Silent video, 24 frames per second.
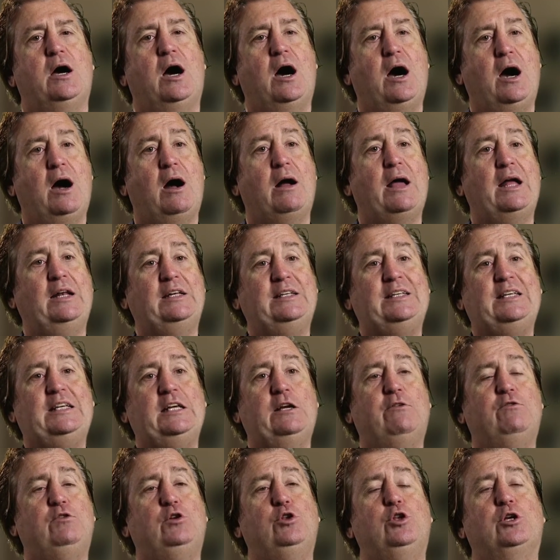And
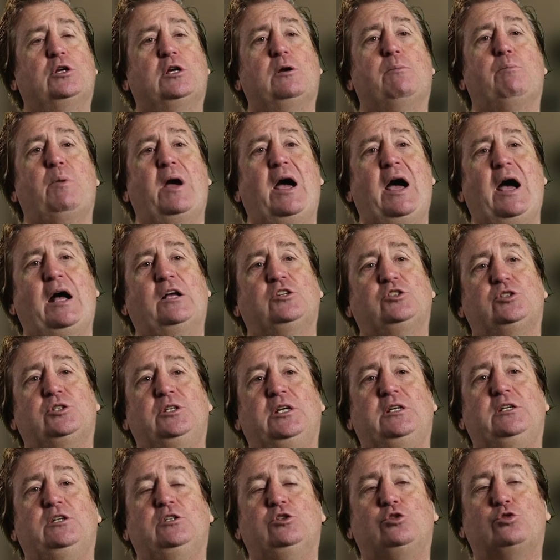give you the
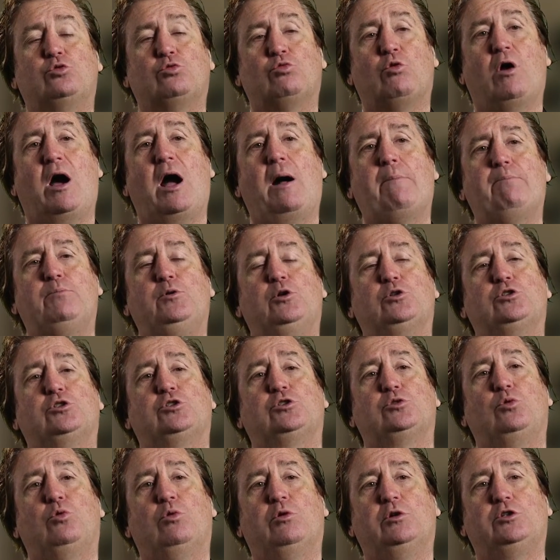capacity to drop your
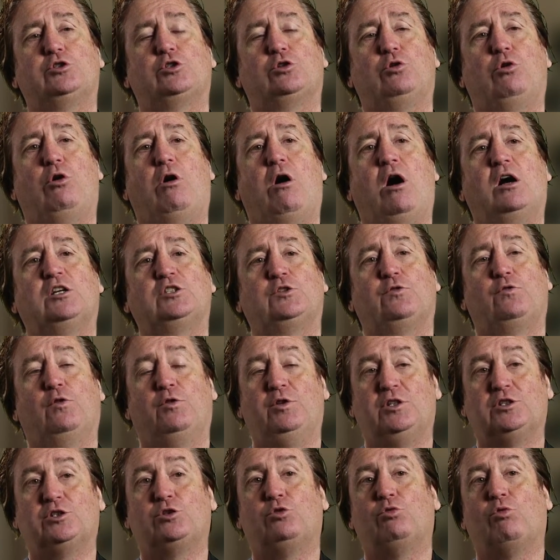storage cost for
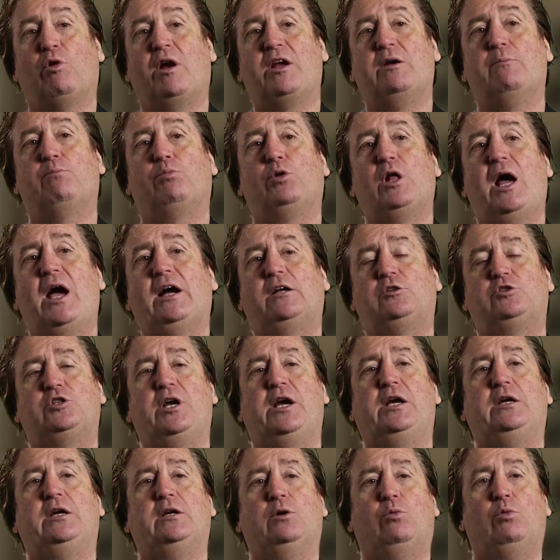this gray and black
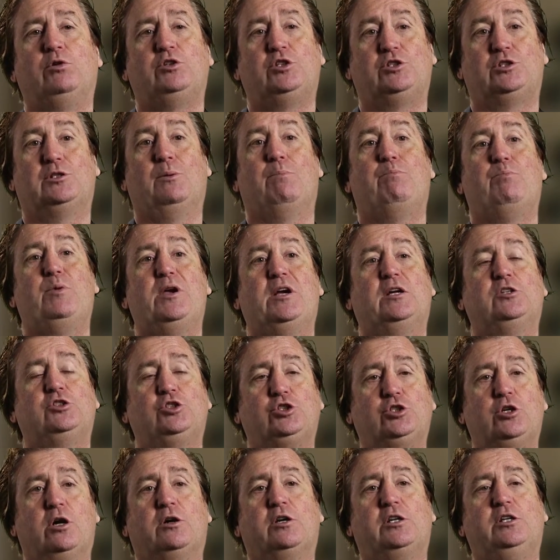data, which is the biggest
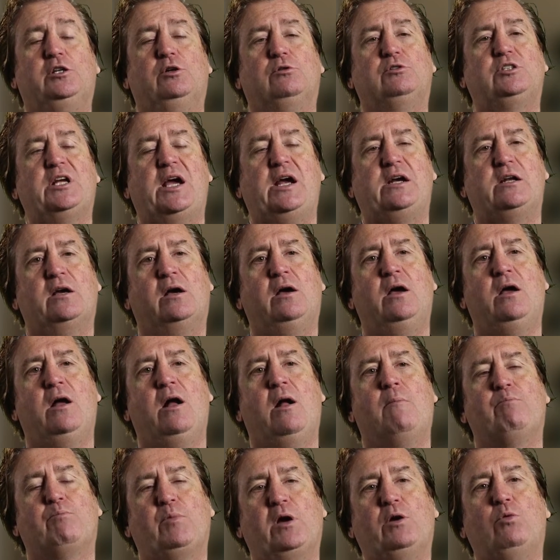chunk of your data,
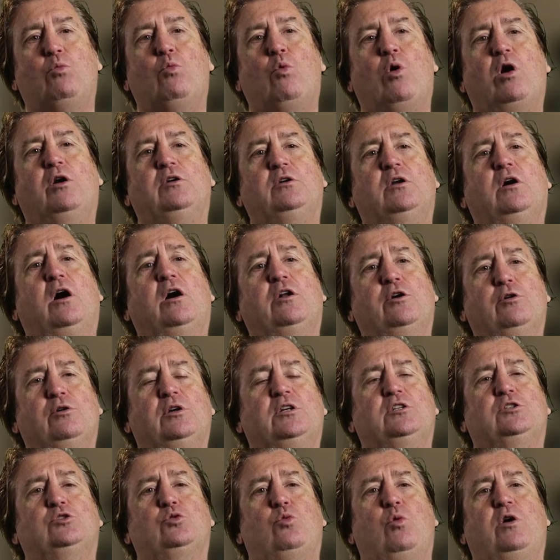by
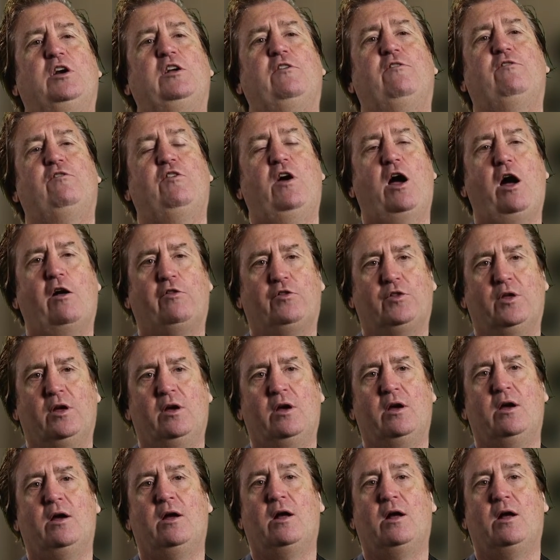125th.